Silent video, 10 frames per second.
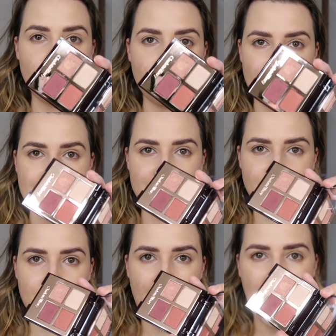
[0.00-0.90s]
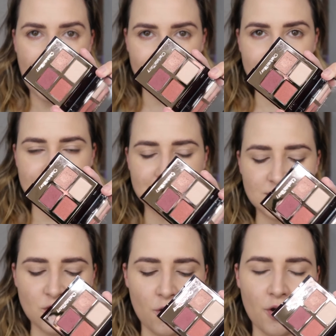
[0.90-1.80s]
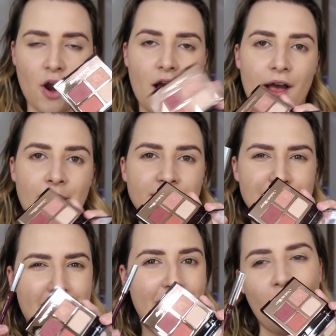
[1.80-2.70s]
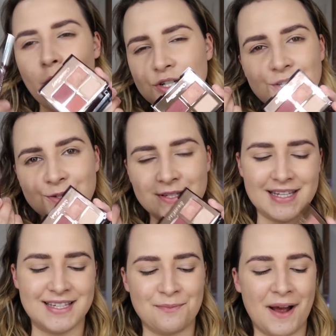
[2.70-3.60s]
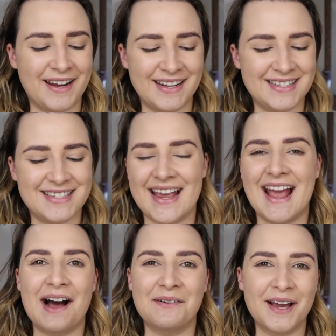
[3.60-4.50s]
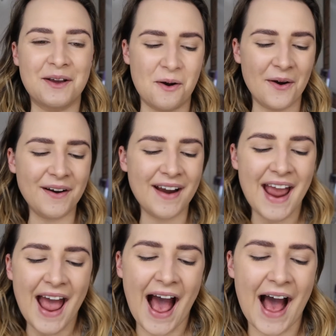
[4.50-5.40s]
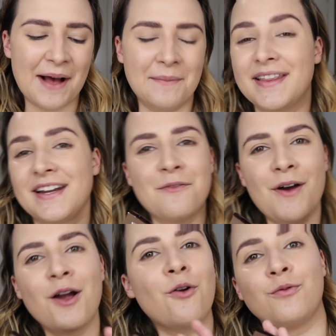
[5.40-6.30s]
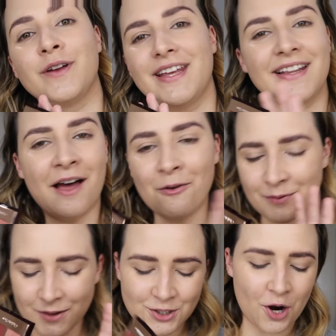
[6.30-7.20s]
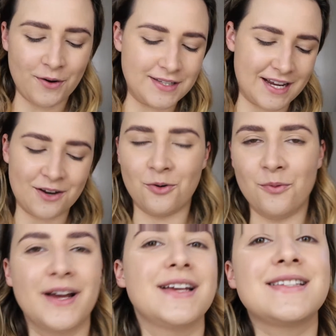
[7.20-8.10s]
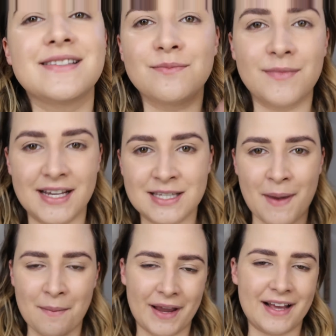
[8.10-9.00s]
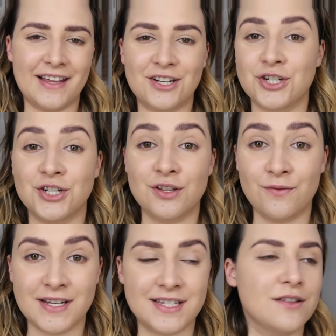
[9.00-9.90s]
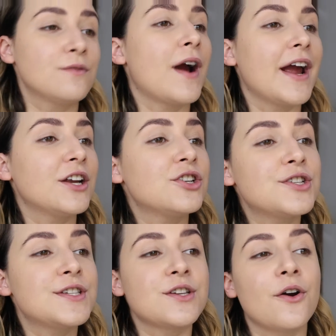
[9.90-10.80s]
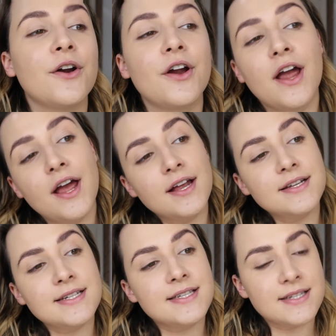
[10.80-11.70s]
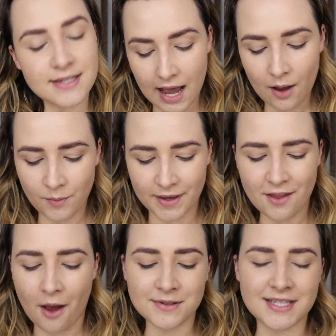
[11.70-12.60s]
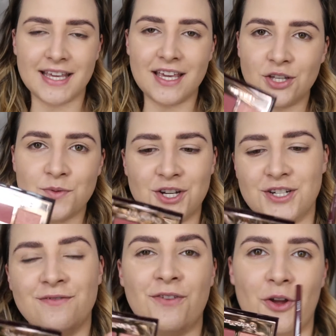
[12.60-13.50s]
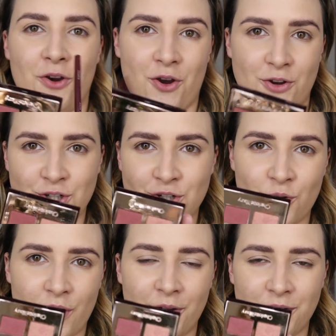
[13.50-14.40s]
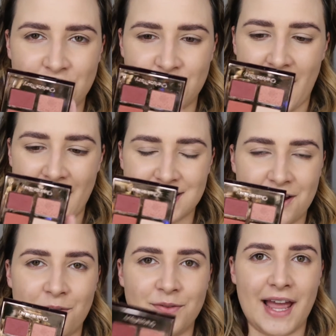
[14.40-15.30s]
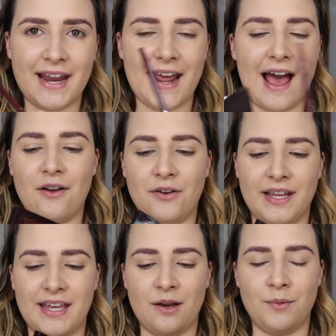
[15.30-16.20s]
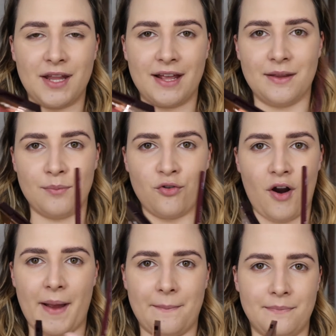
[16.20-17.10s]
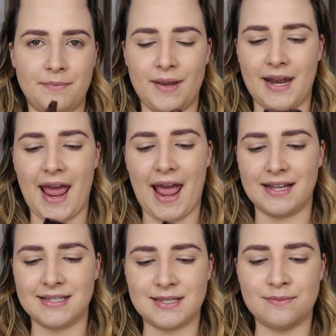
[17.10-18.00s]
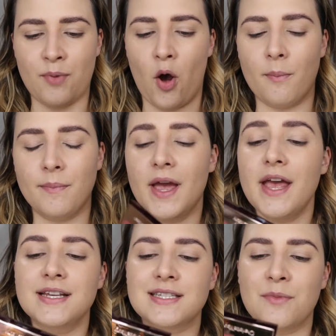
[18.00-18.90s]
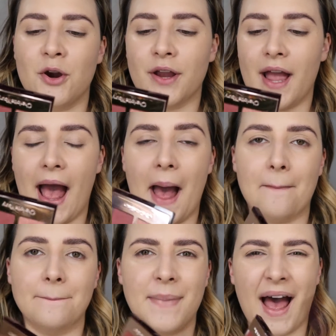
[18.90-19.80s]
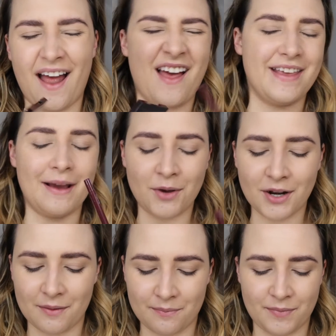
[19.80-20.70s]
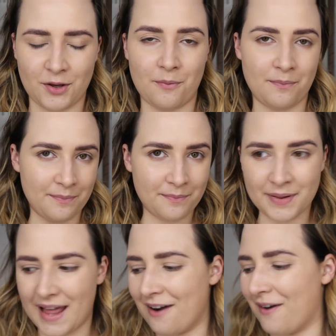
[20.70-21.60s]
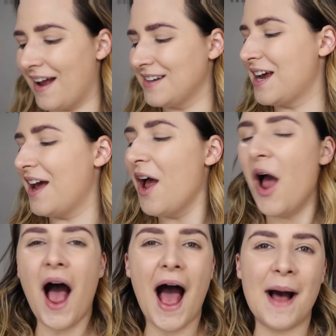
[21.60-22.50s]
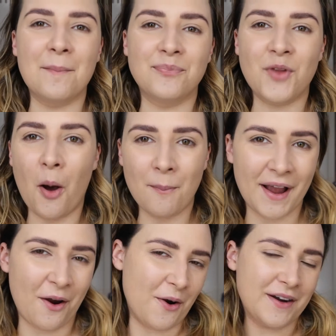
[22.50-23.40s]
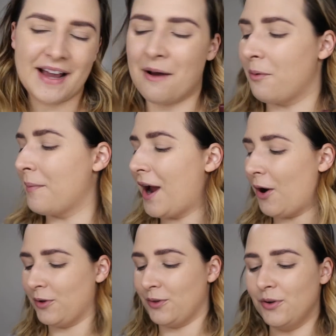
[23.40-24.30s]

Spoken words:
the rest of the palettes. So I was like, I'll just use this one and see how I go. And then if I really love the tones, I can always expand my collection to the rest of the range. So to start with, I was thinking, do I just follow her tutorial that she has kind of laid out on here with like the prime, enhance, pop, smoke. But I think I'm gonna, you know, play around on my own and come up with my own